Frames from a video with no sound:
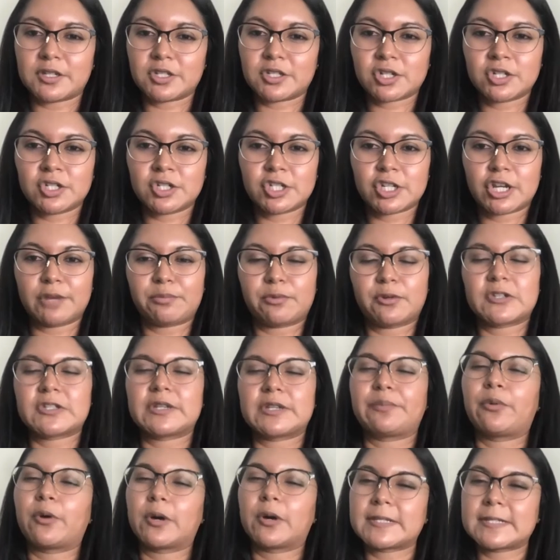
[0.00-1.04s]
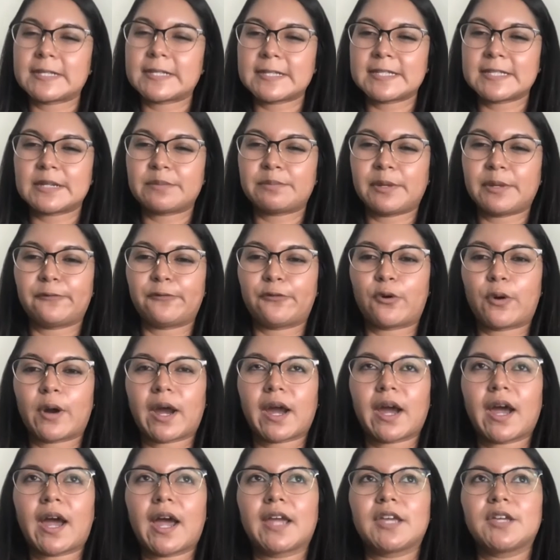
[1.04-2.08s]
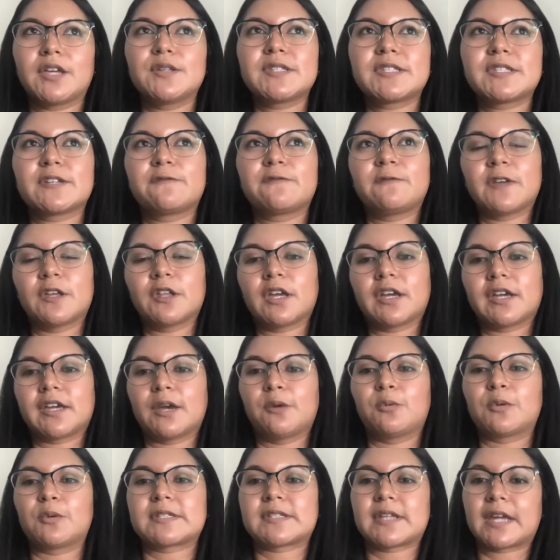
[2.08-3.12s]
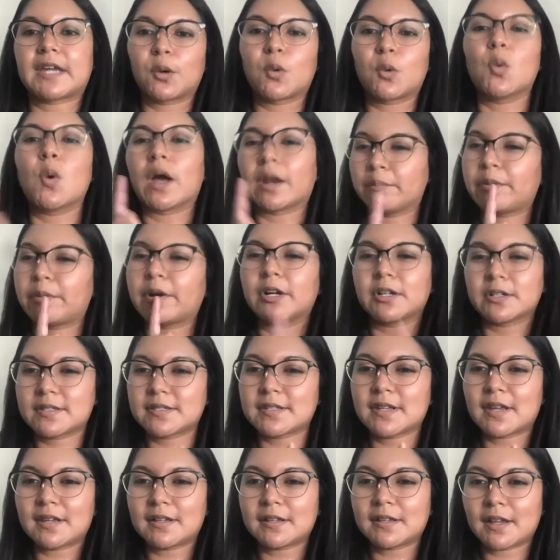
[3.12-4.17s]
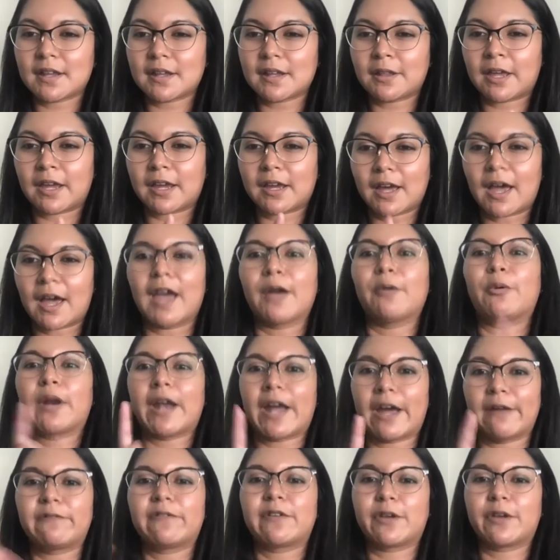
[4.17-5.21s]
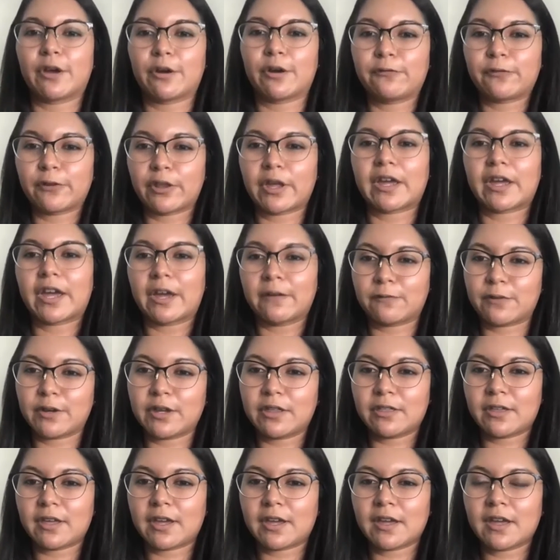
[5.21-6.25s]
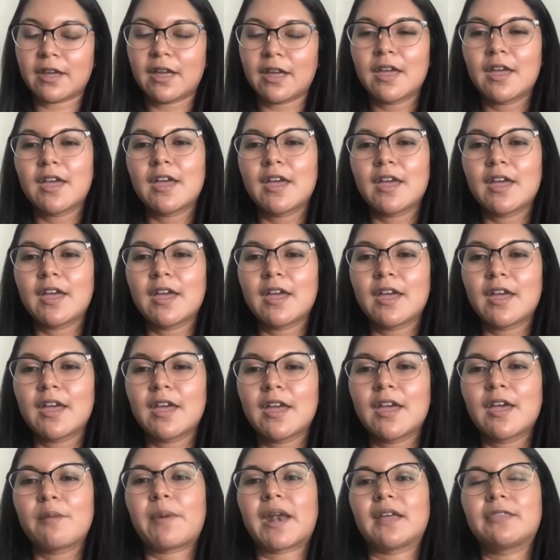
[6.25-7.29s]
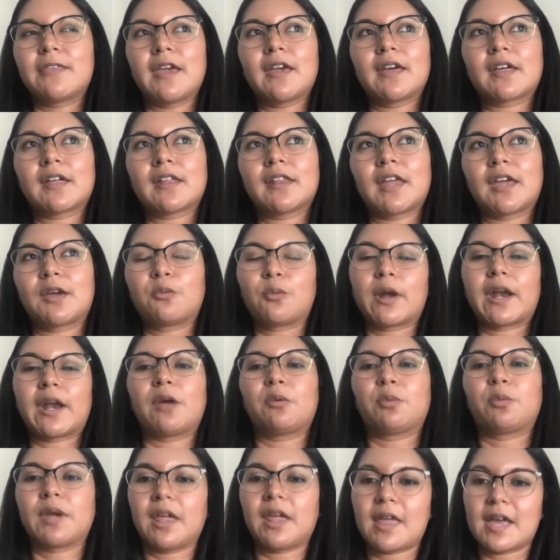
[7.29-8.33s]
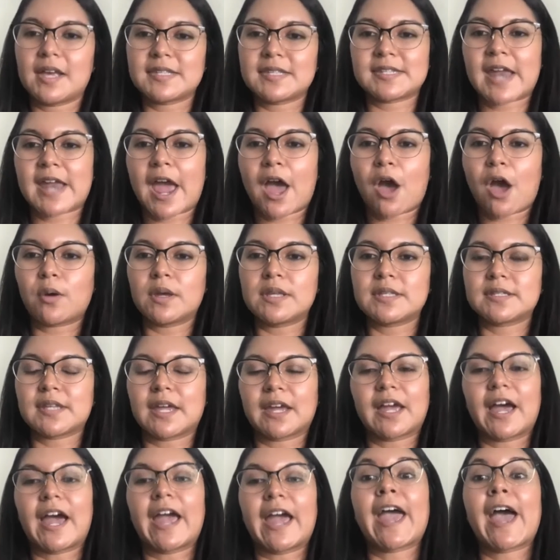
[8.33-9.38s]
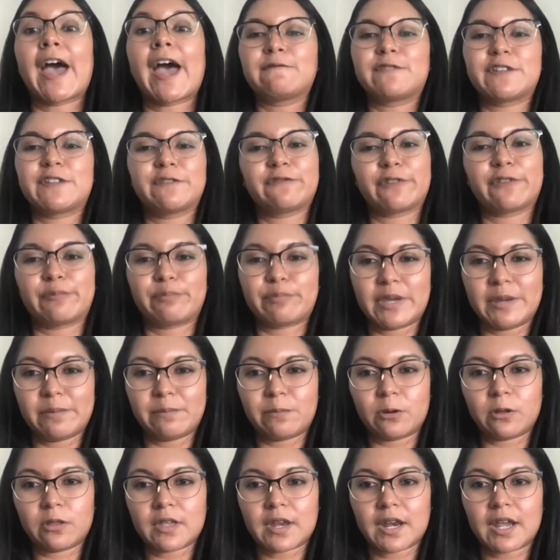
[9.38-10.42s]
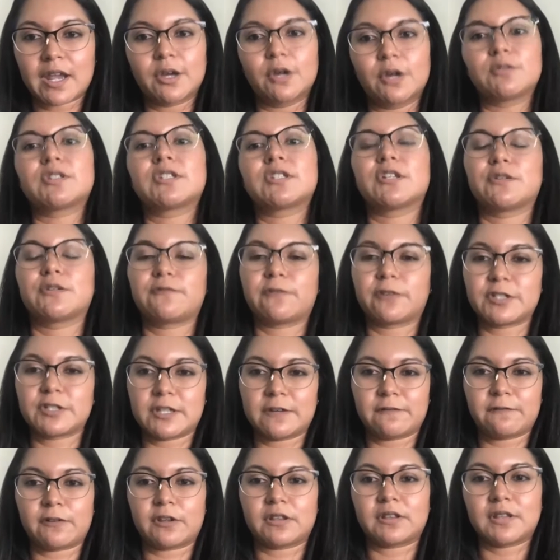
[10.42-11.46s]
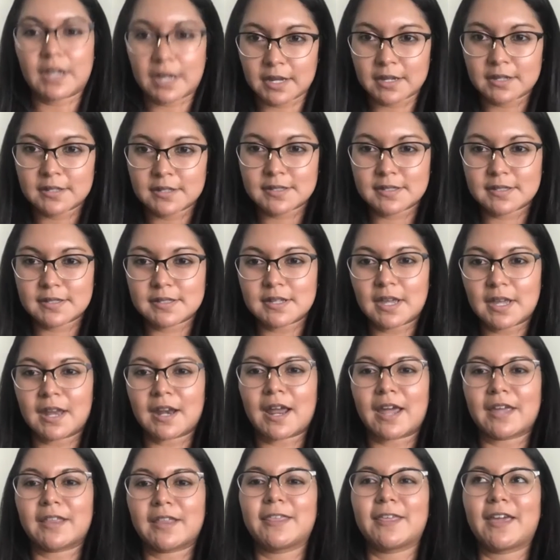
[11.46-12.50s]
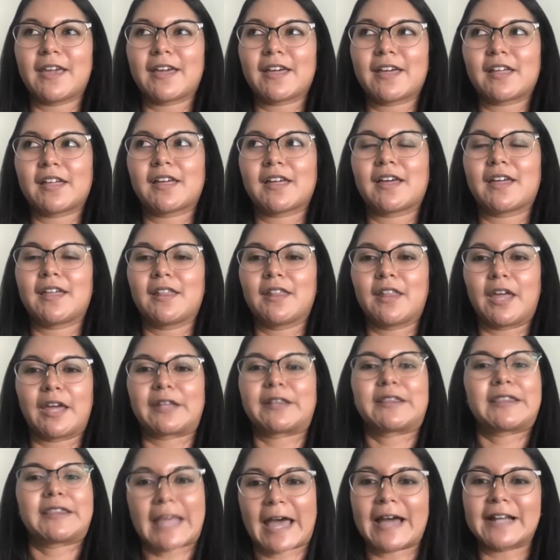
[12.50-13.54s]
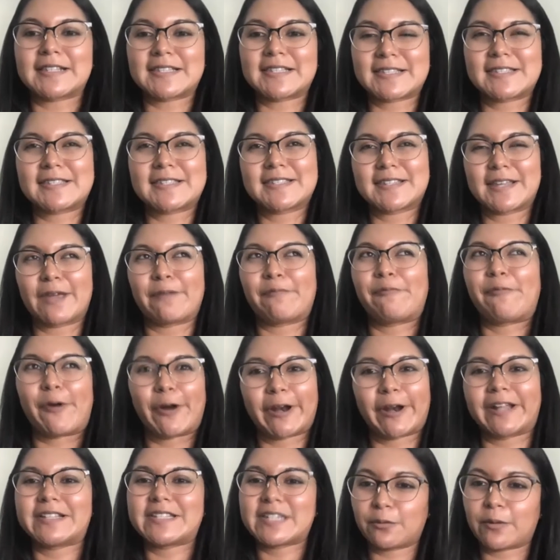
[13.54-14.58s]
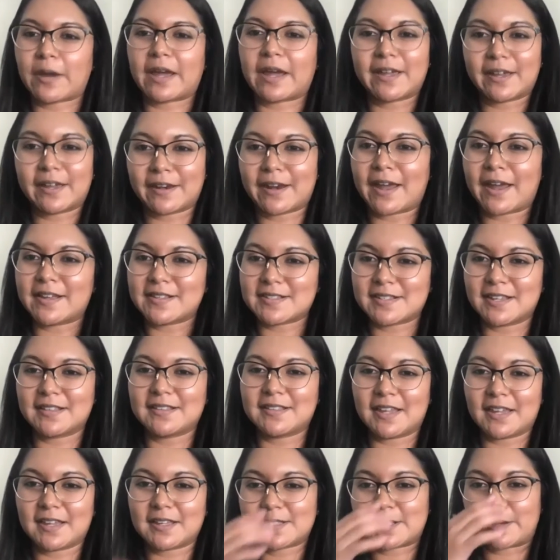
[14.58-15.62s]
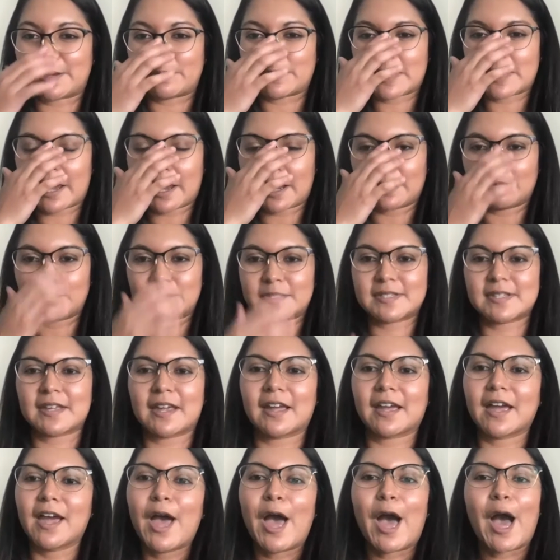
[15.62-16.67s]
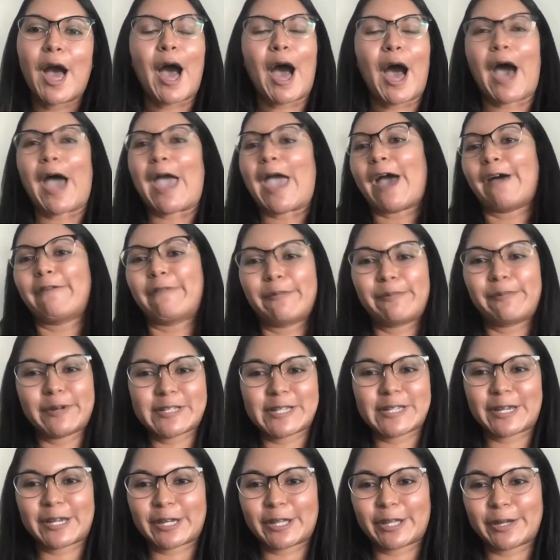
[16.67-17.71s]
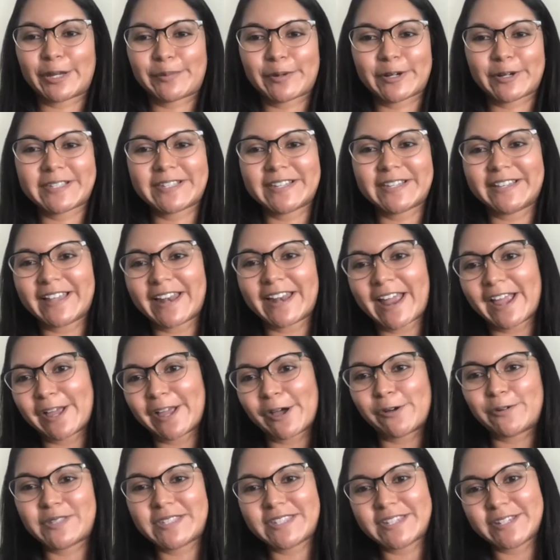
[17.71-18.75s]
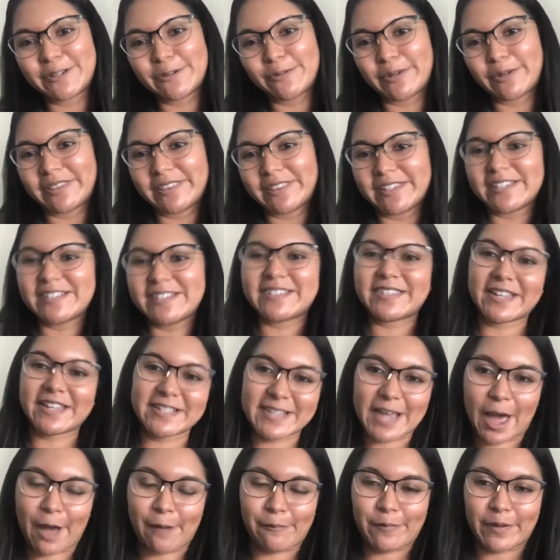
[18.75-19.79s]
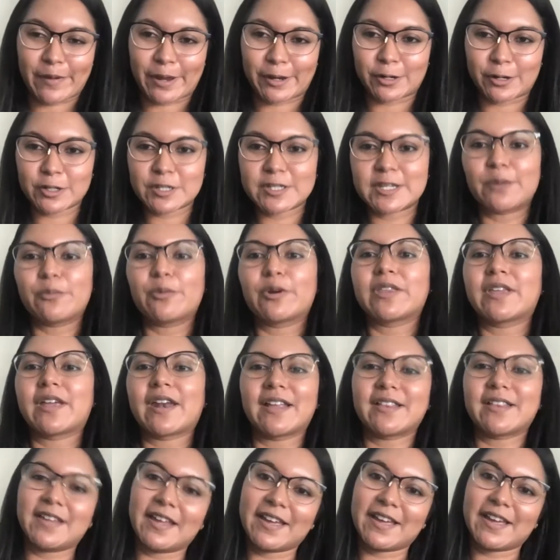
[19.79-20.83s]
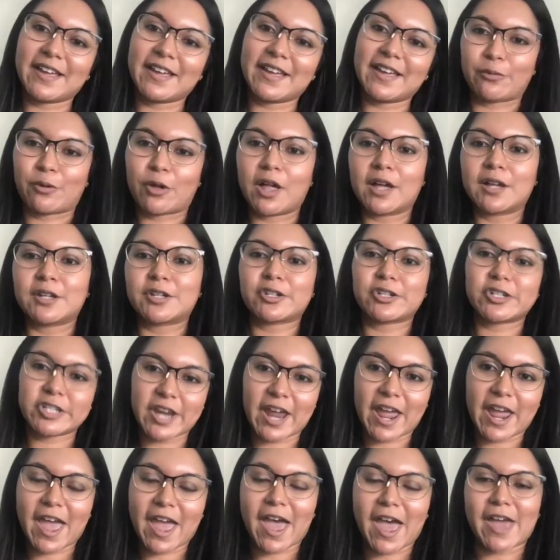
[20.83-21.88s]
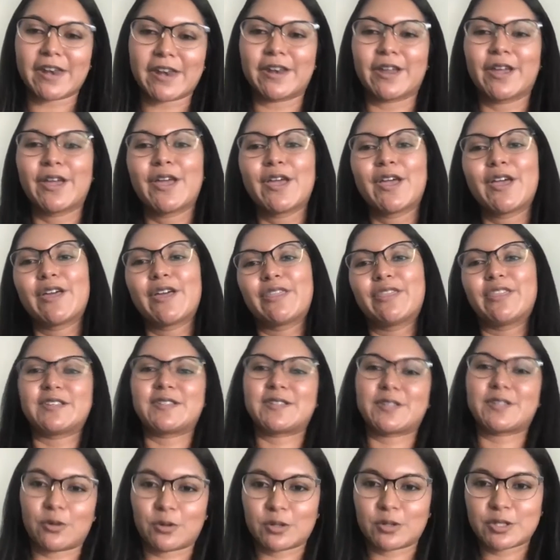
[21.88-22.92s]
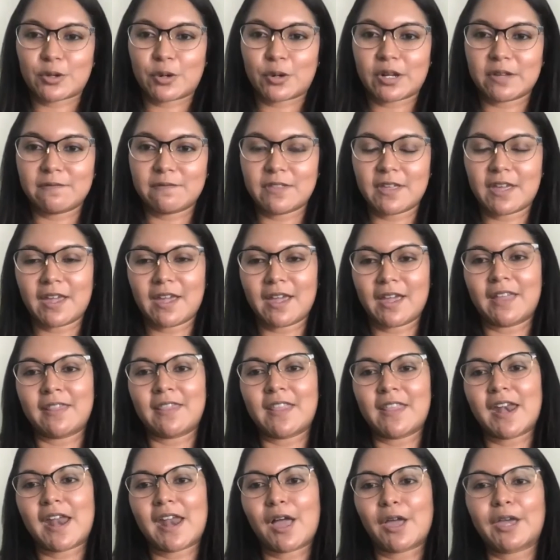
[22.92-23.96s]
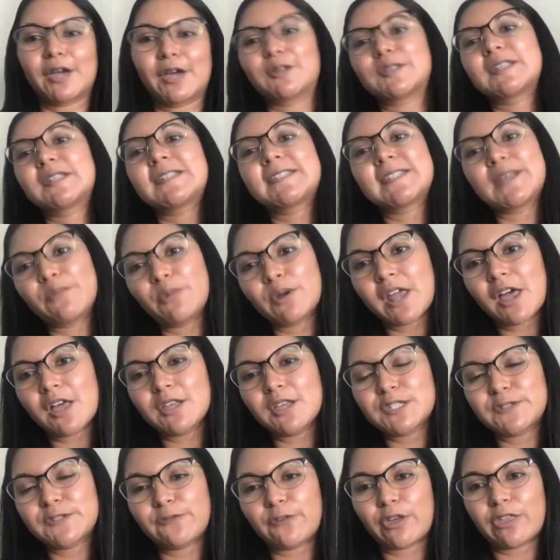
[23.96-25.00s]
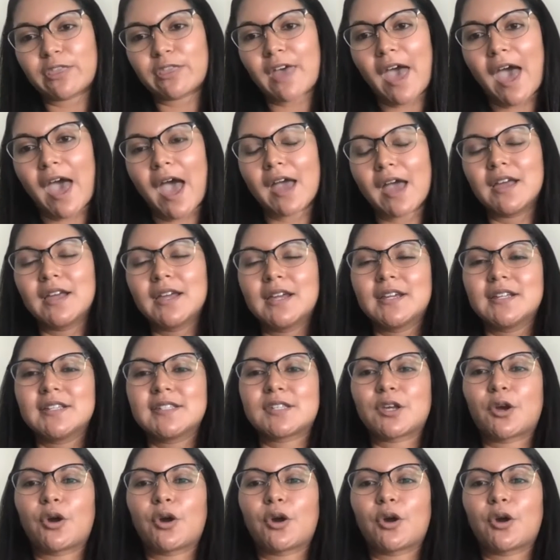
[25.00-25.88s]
like mentorship or support system before, I used to feel like it was like one person that like I would have to go for like everything. But I think like what I realize now is like I have different people that I go to for different things. And I think like that's important to recognize. I think sometimes like I have a particular person that I go to when these things happen, or someone that I think like will understand this sort of thing. And then I go to someone else for that.